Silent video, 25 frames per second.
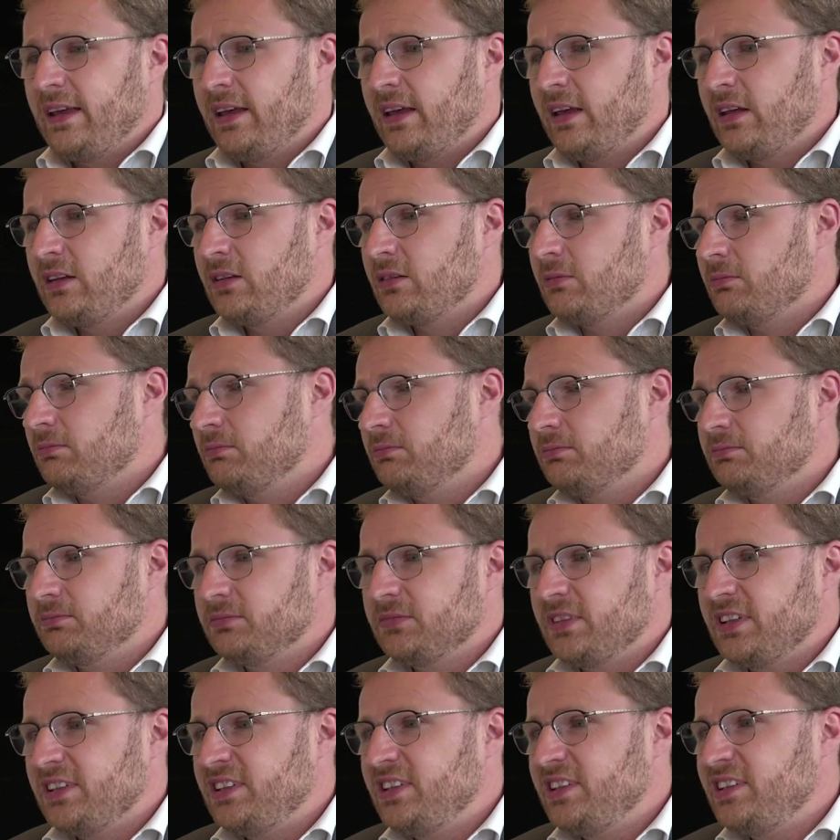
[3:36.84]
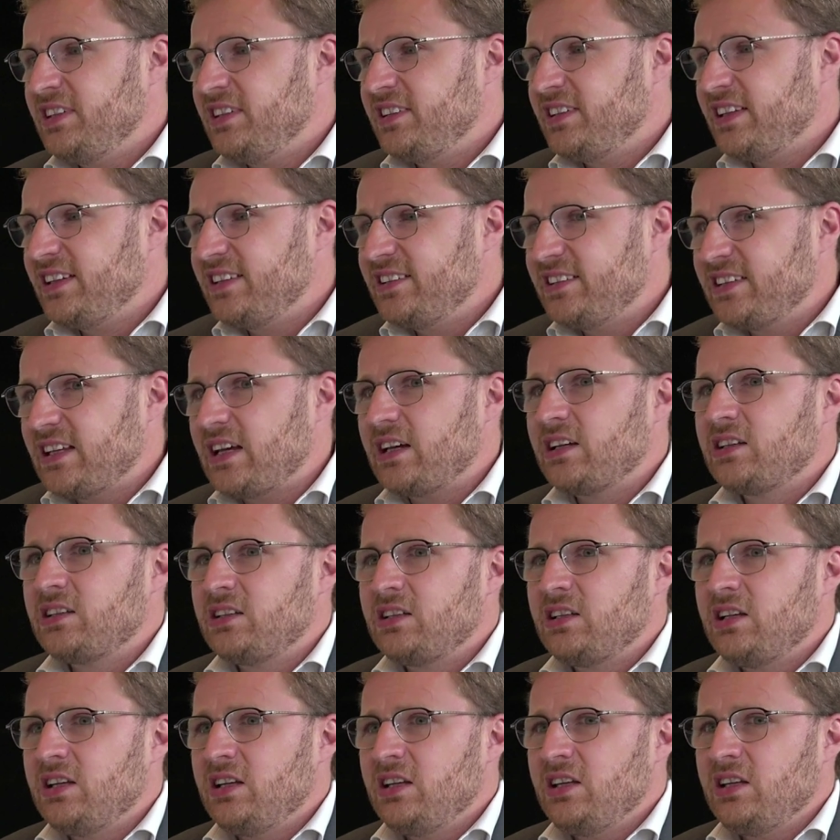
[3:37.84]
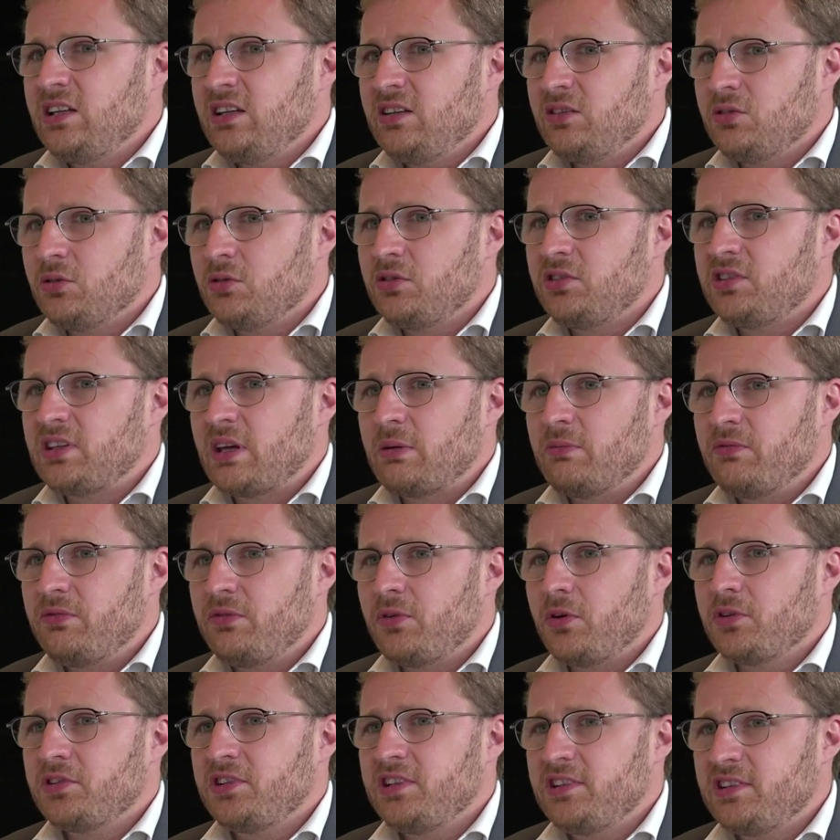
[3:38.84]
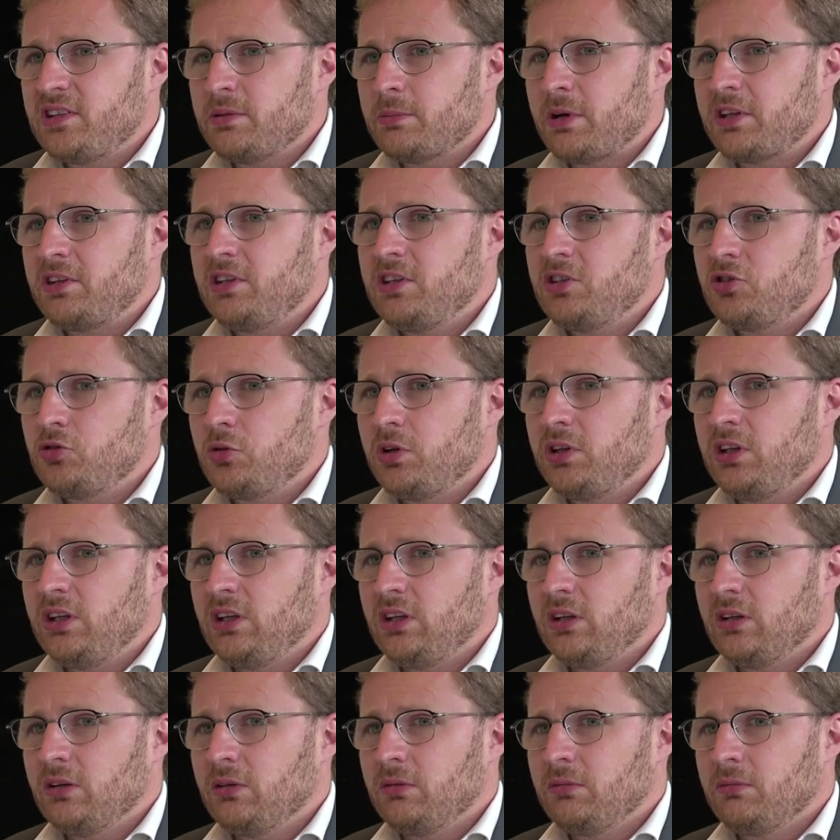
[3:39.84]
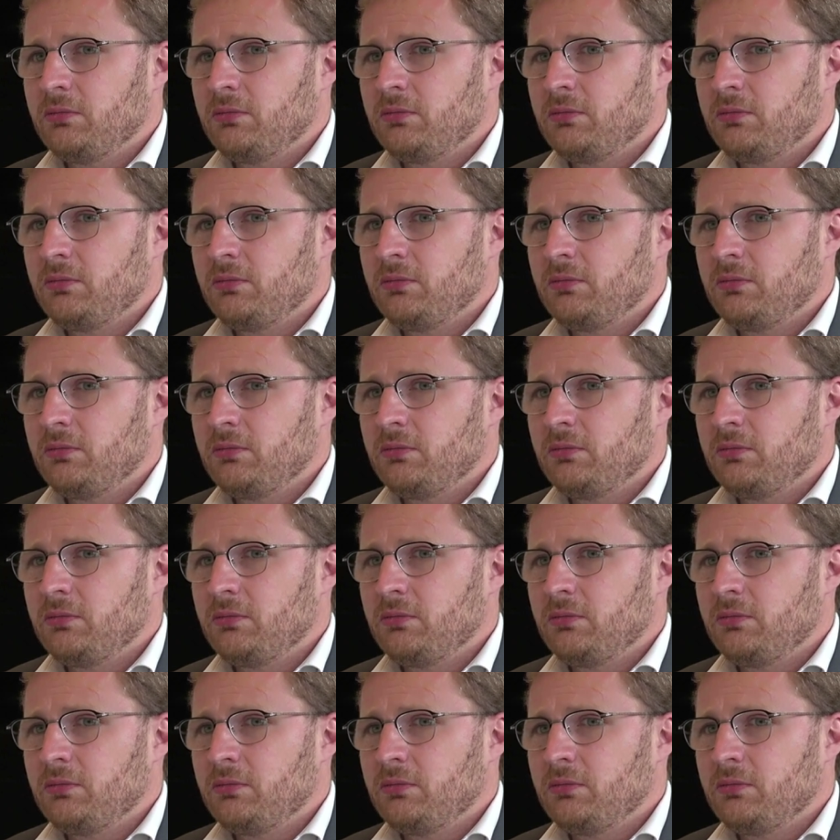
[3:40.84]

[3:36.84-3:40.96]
And this is exactly the same for systematic trading.